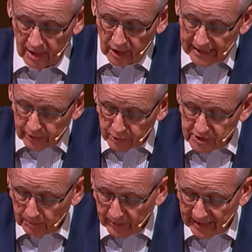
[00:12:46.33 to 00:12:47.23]
Leaders
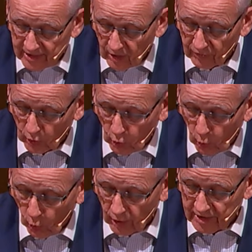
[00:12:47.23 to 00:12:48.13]
depend on the
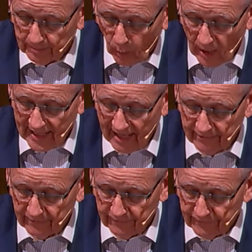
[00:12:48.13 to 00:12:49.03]
Lord to point out
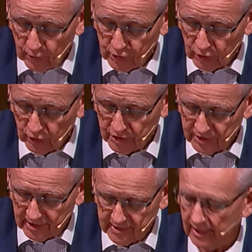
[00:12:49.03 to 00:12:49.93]
future
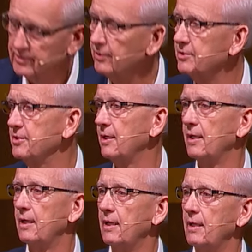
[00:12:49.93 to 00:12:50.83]
successors.
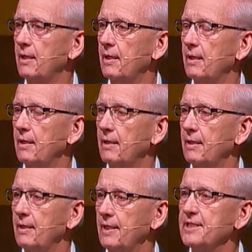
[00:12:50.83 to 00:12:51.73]

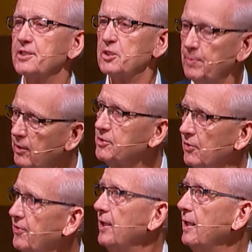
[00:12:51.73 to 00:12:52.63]
It's a spiritual
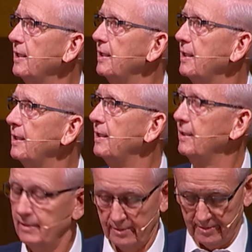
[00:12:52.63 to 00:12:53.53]
thing.
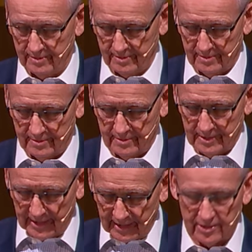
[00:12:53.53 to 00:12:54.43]

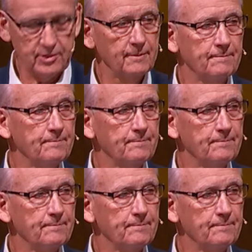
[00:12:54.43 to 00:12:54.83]
It is.